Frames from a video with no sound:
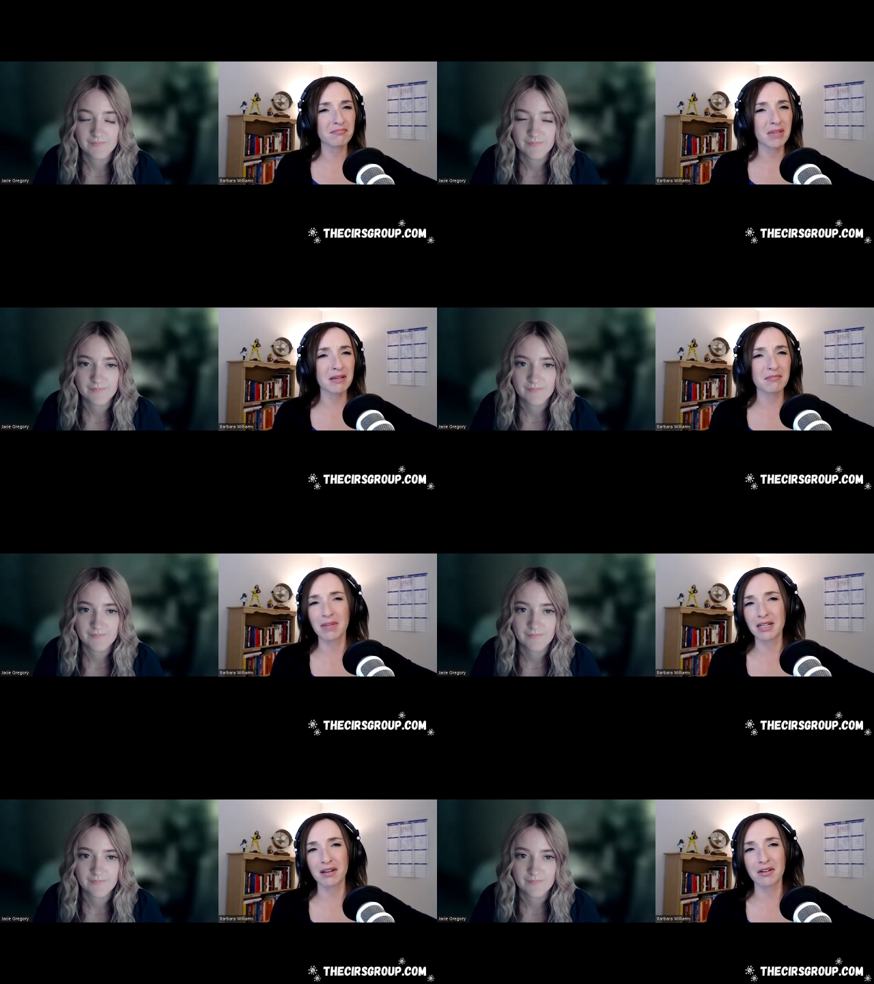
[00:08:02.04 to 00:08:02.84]
Speaker 1: may
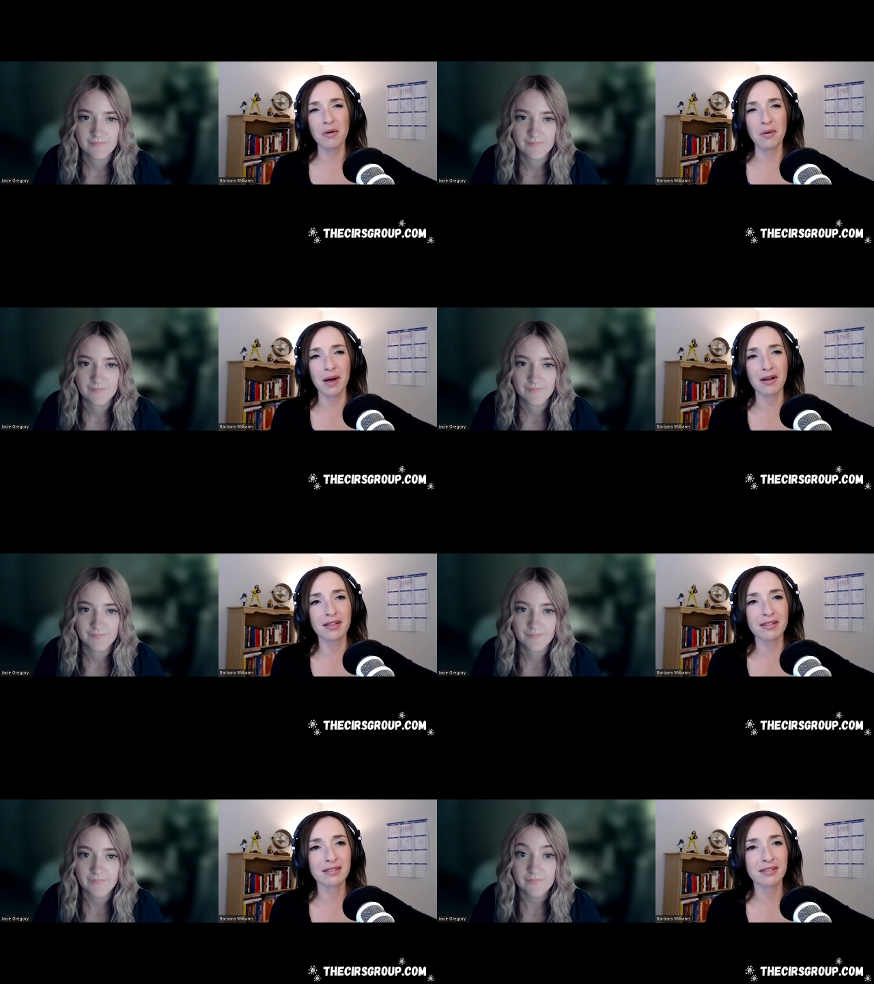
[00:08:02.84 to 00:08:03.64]
might not know about
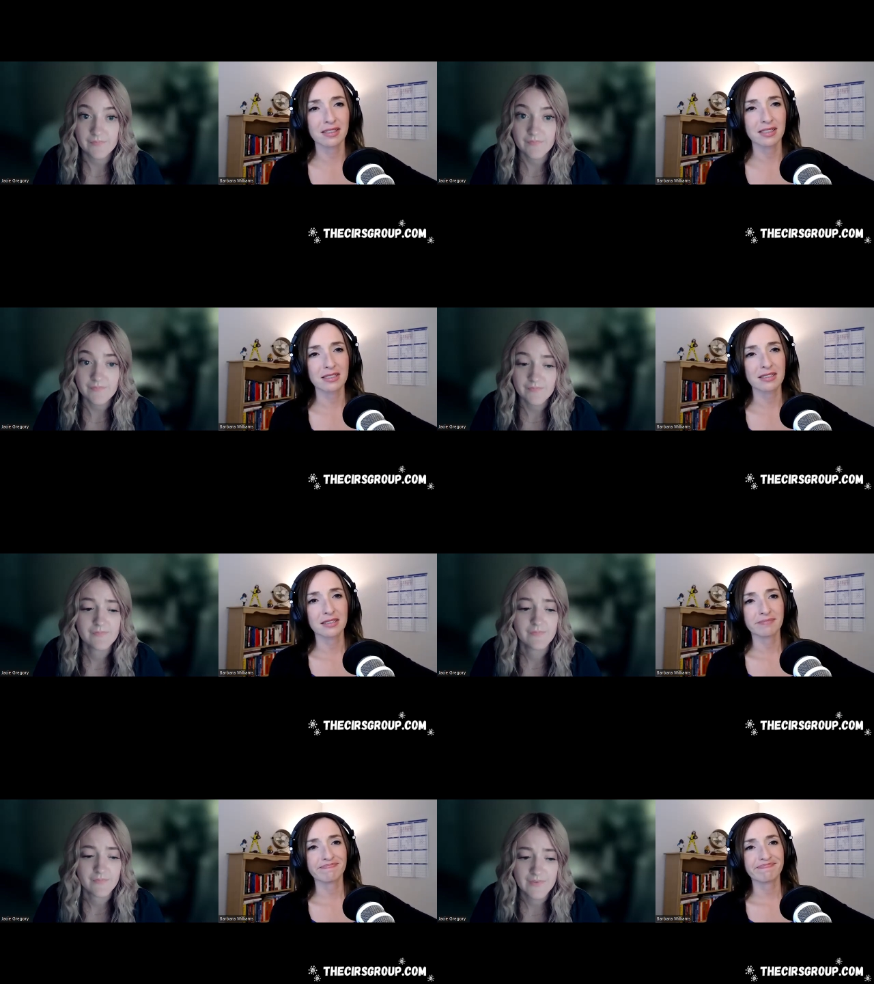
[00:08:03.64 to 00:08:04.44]
it
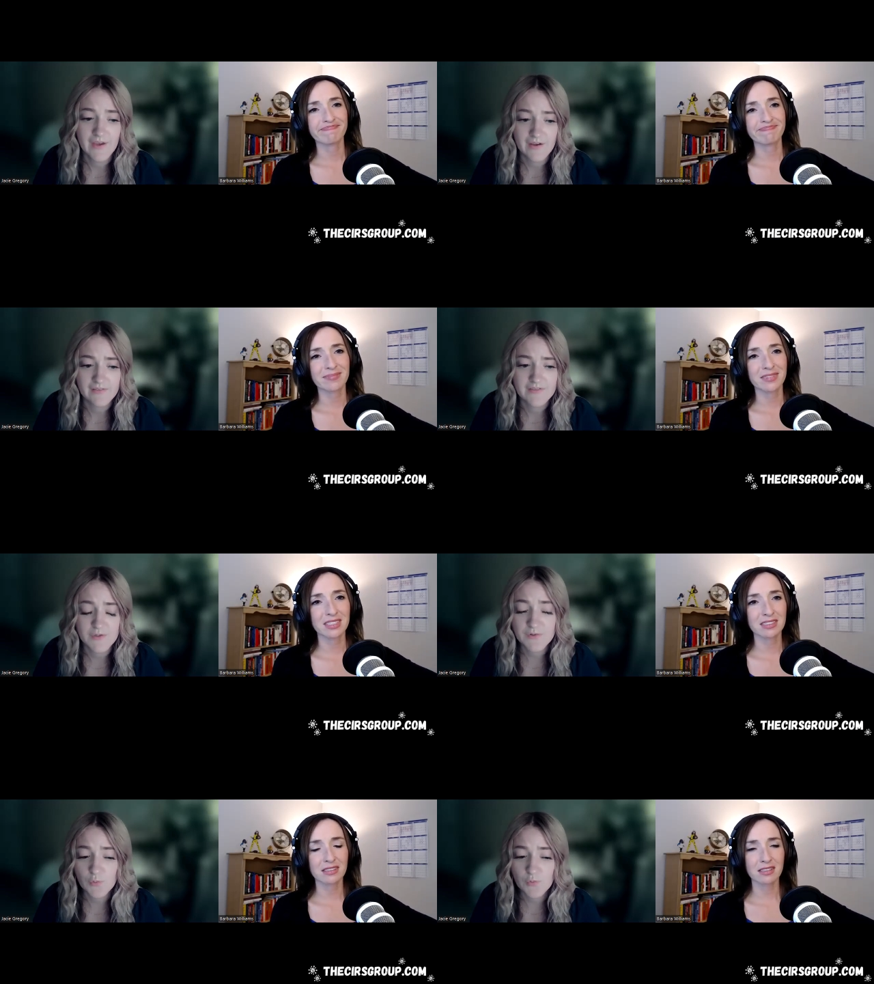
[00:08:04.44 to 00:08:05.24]
Speaker 2: yeah. So
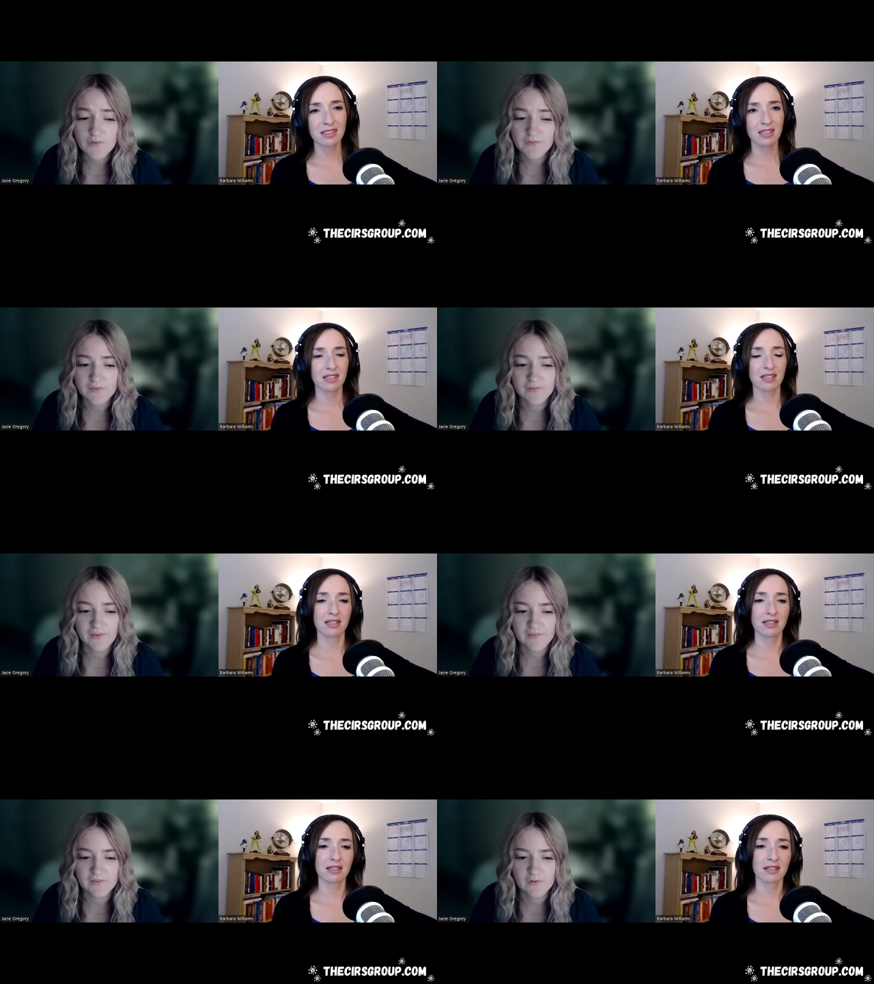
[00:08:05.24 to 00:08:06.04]
it's cool that
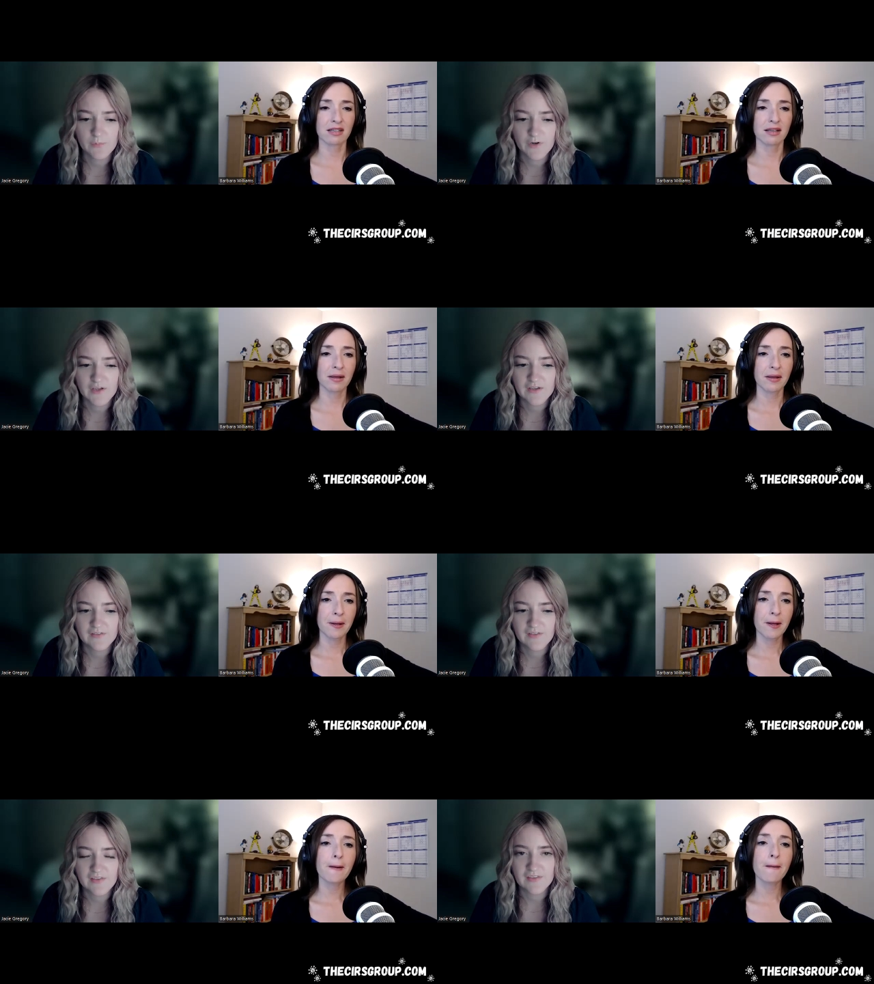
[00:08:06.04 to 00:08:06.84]
X are bringing
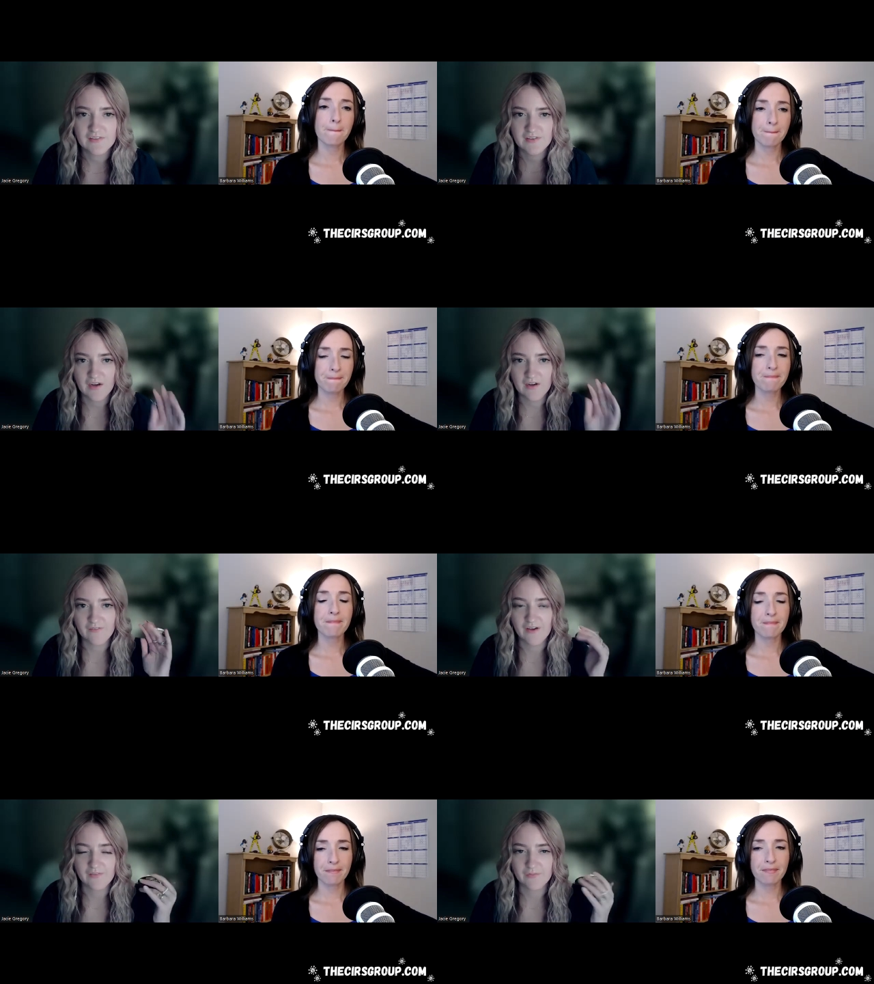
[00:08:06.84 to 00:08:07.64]
in like these kind of
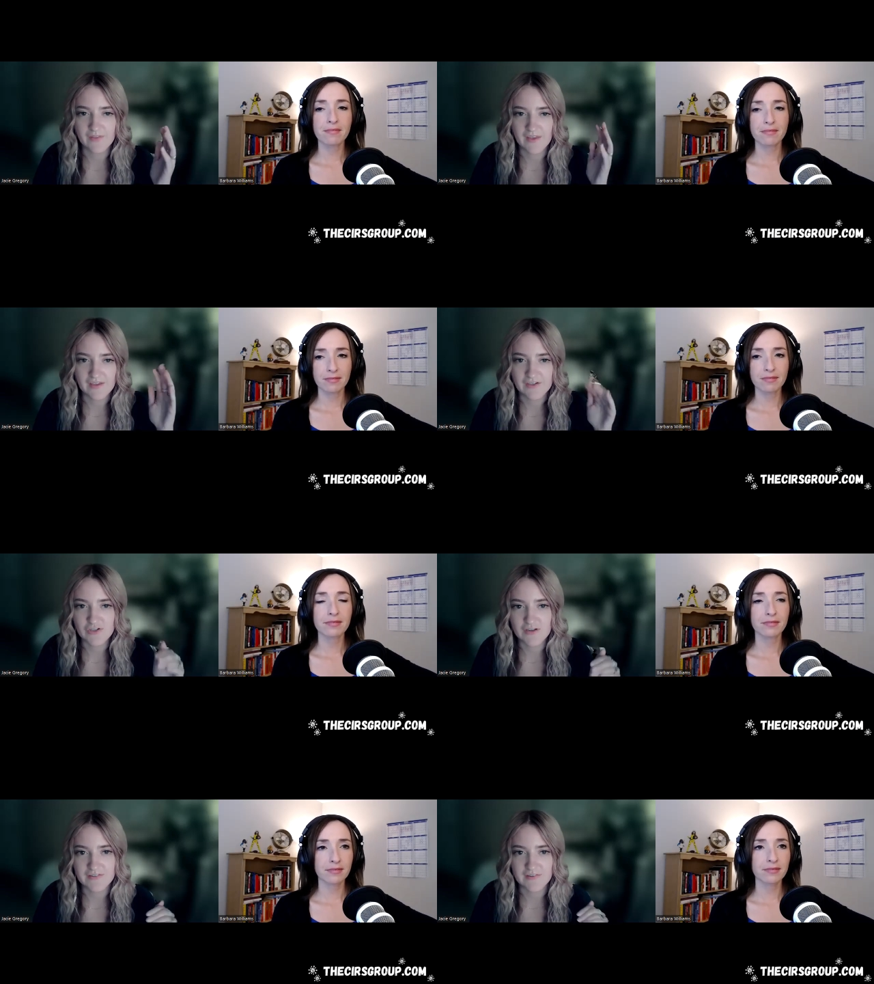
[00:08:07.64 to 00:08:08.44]
like
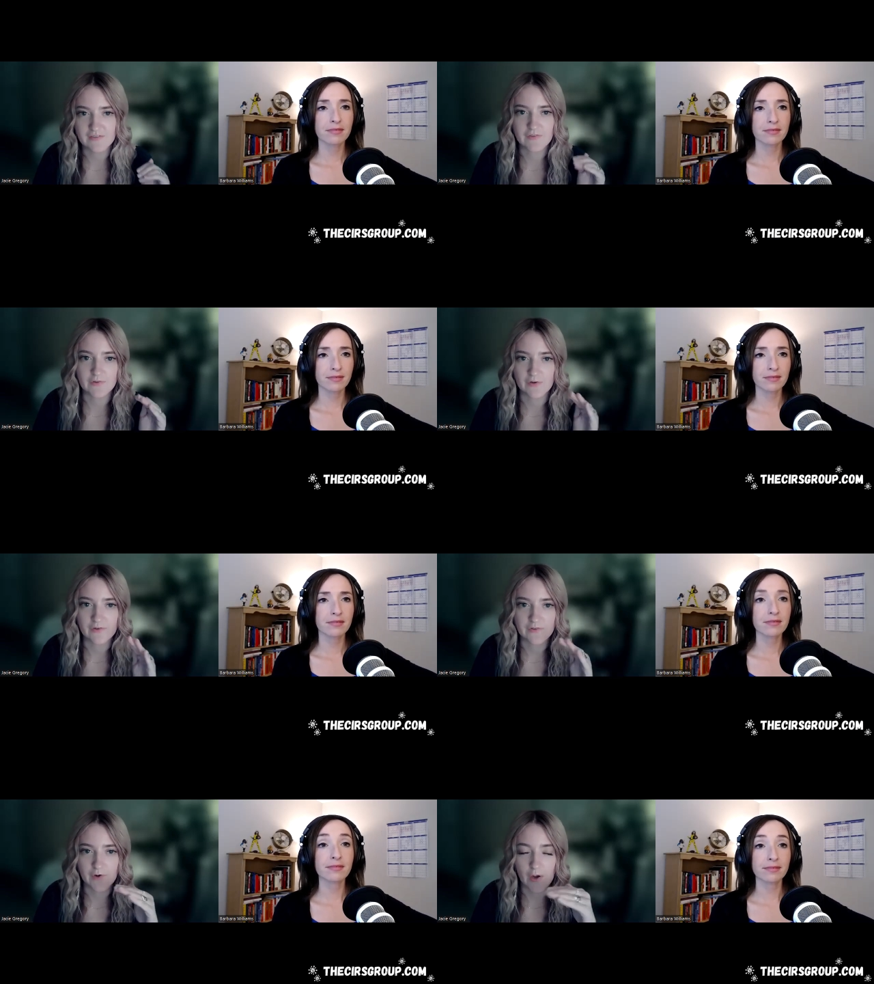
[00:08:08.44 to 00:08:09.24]
adjacent
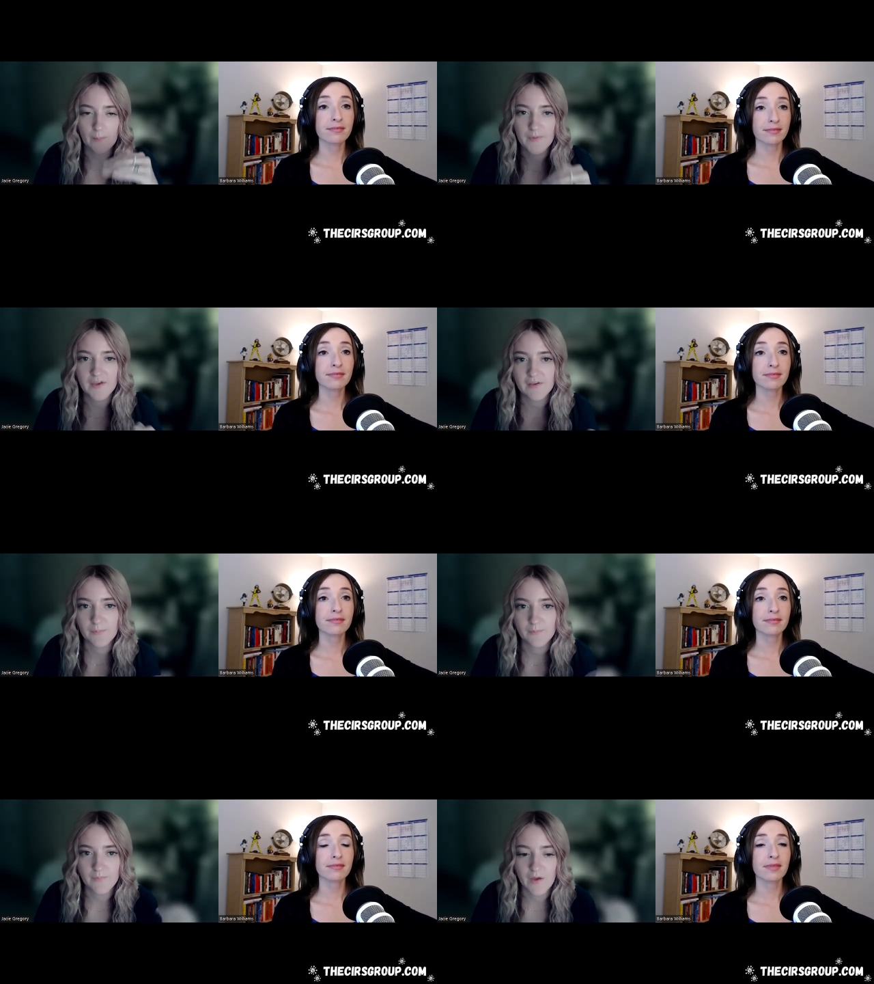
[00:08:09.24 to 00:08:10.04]
CIRS topic
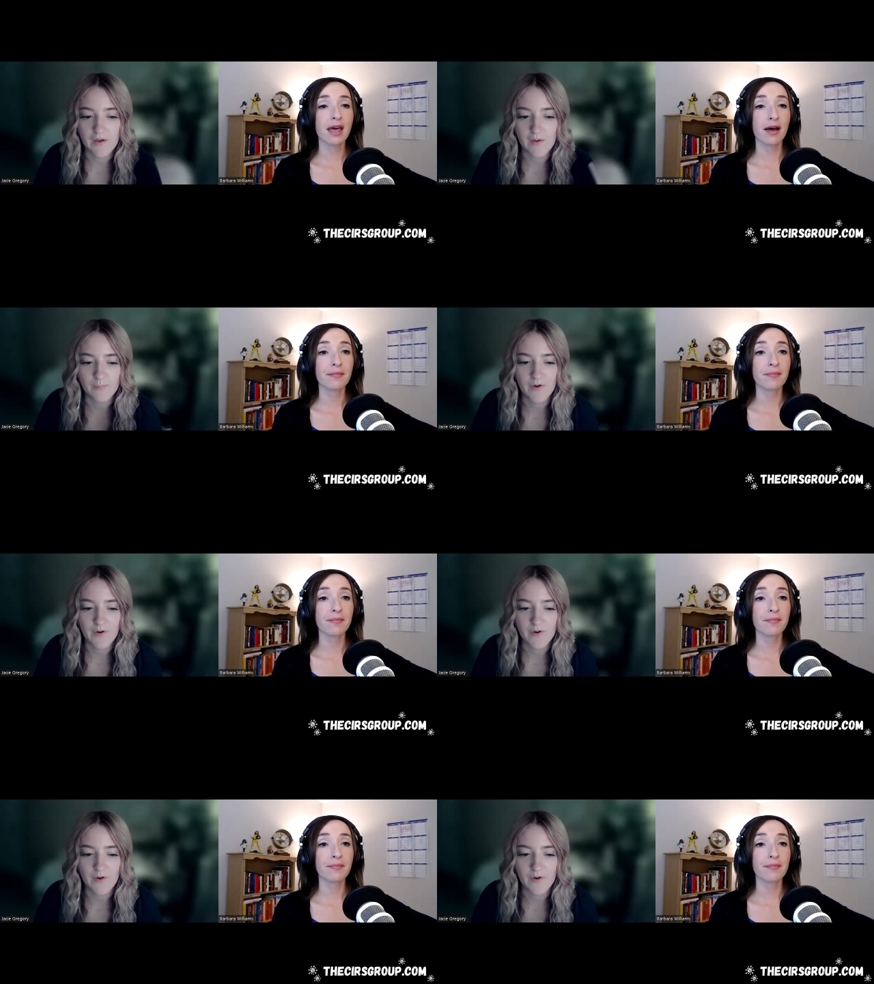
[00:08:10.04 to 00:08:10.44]
uh, yeah.